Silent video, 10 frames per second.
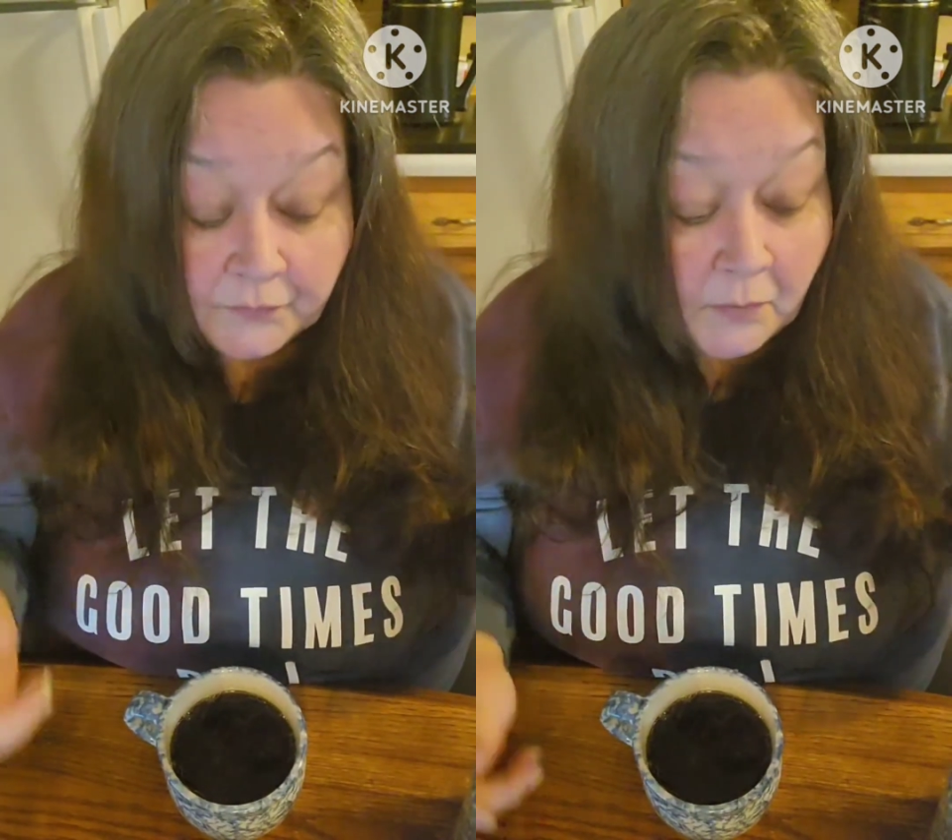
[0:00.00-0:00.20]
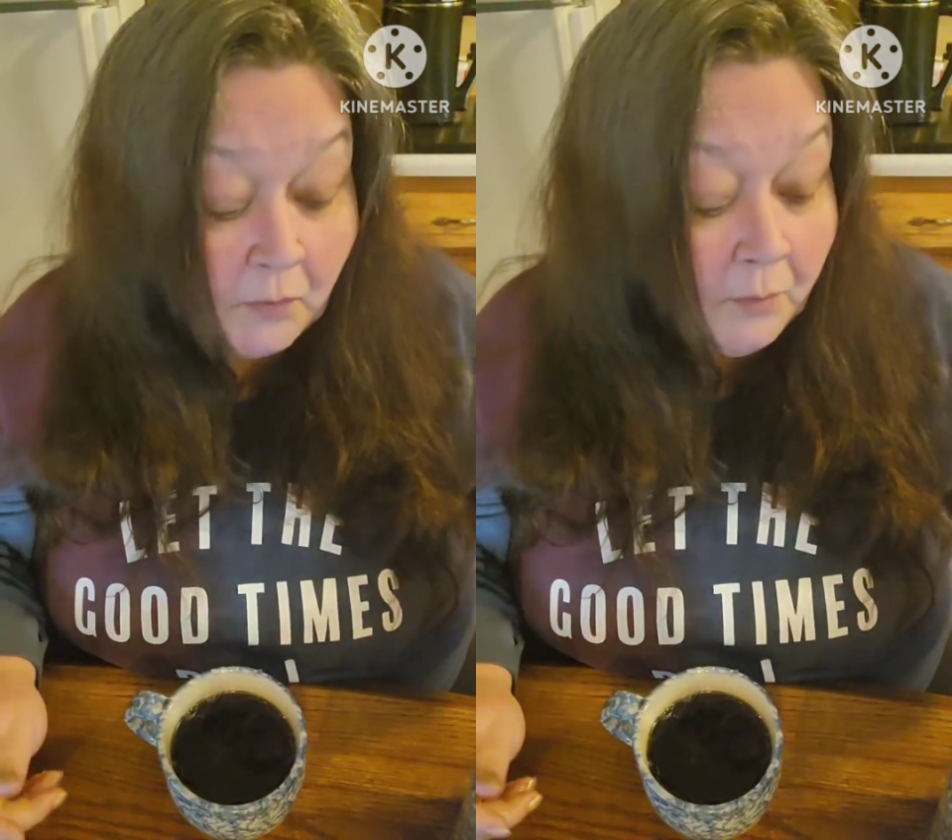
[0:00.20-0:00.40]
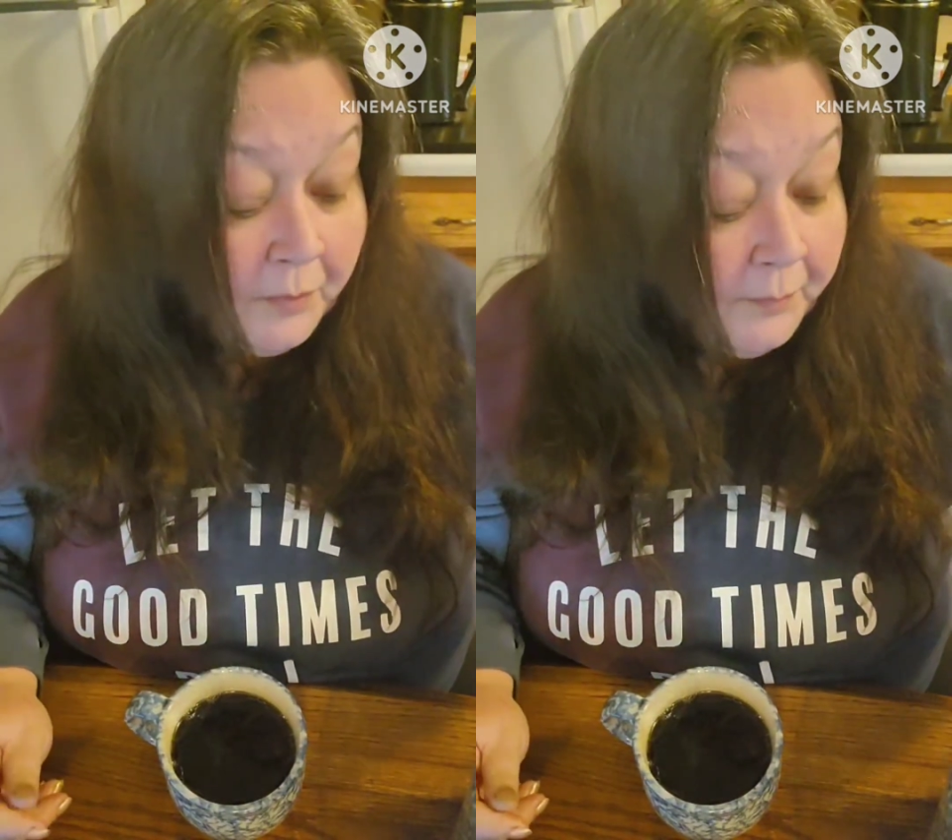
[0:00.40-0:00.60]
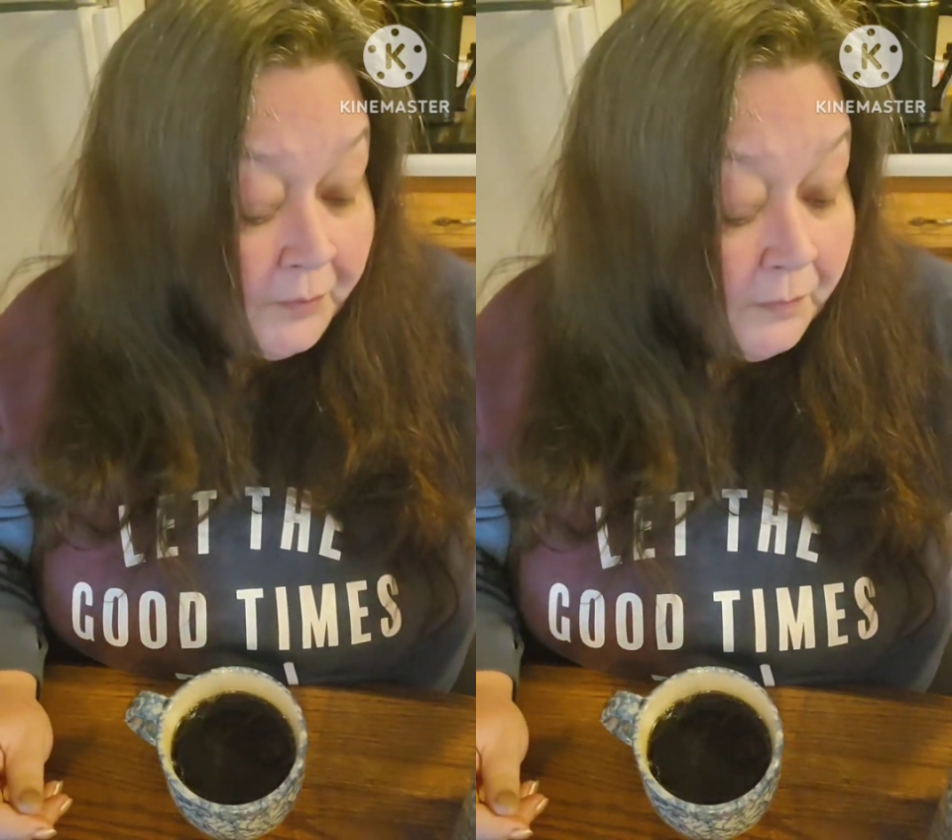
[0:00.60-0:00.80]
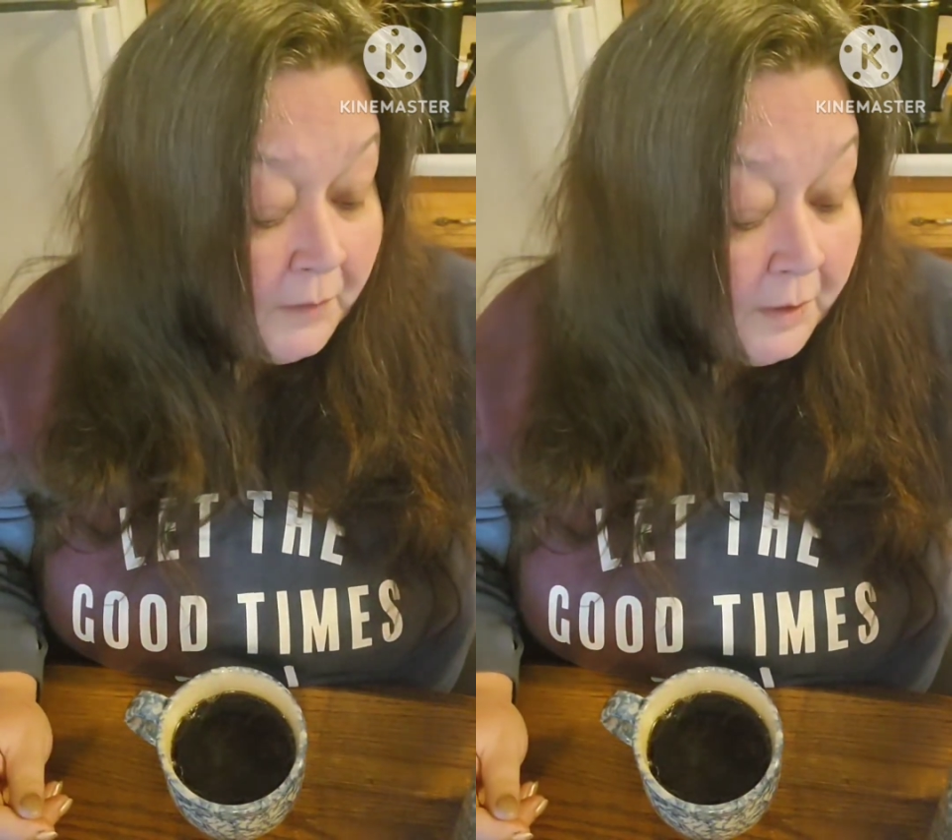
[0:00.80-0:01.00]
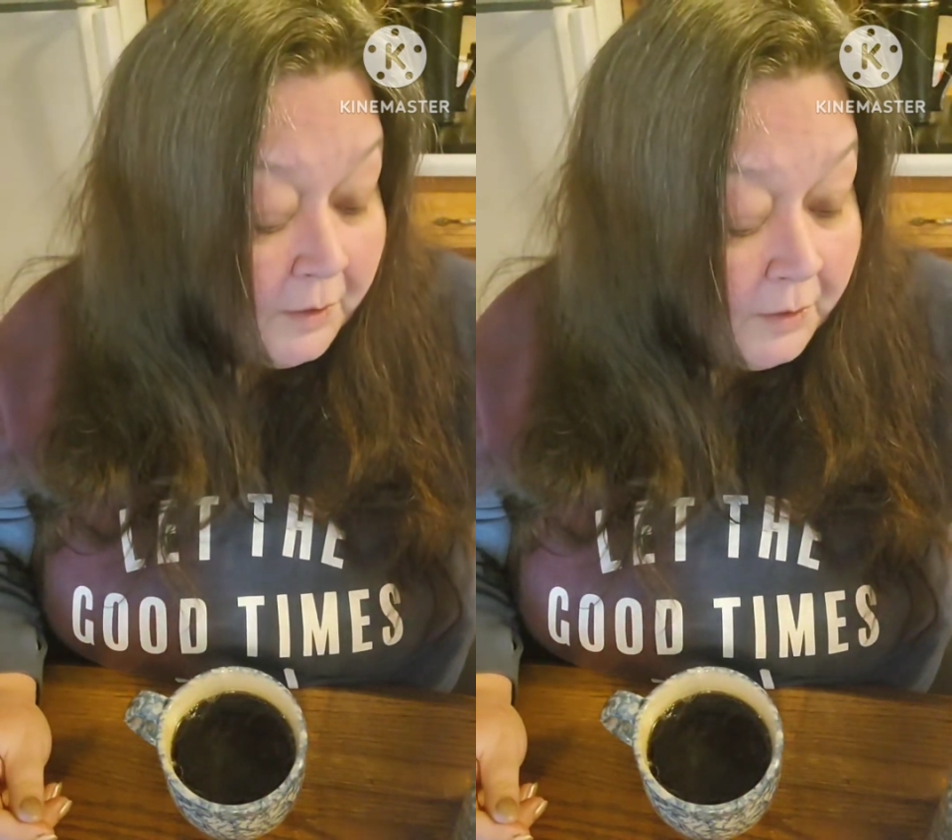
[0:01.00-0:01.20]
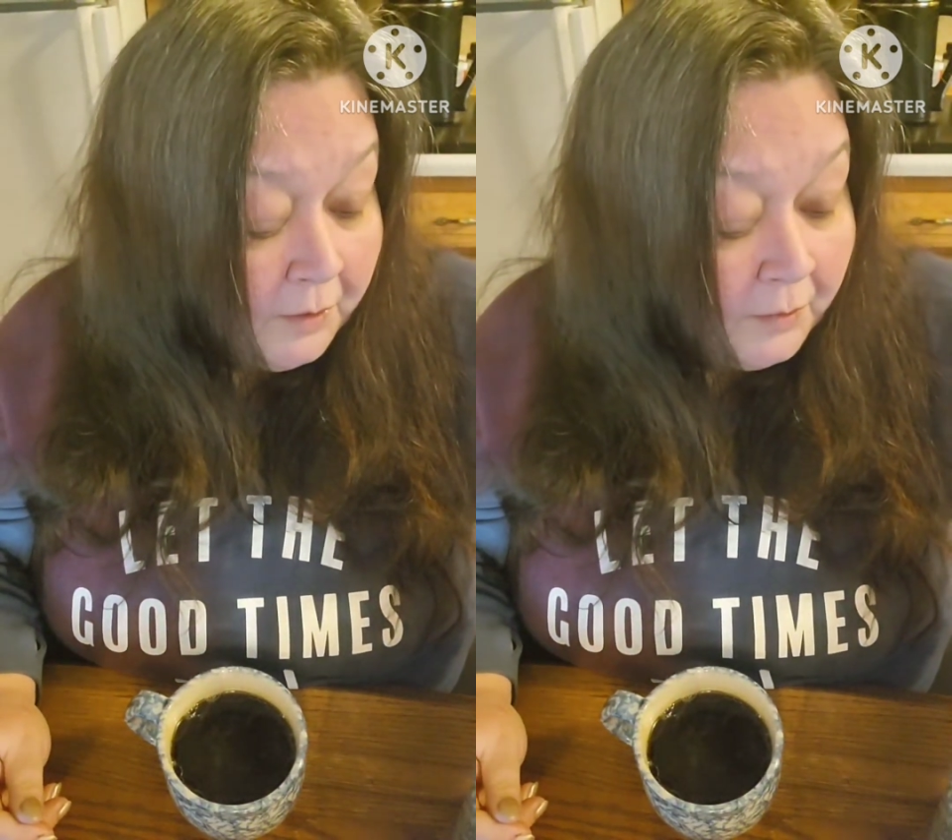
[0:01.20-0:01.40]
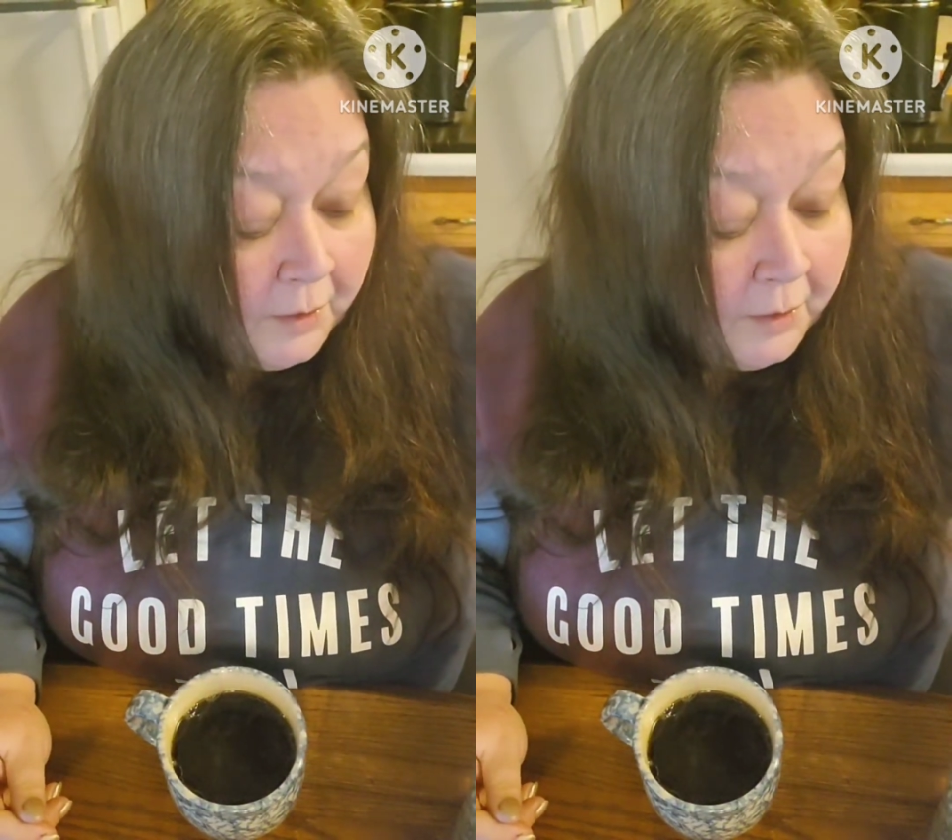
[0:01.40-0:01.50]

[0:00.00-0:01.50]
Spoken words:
so I won't be putting that in here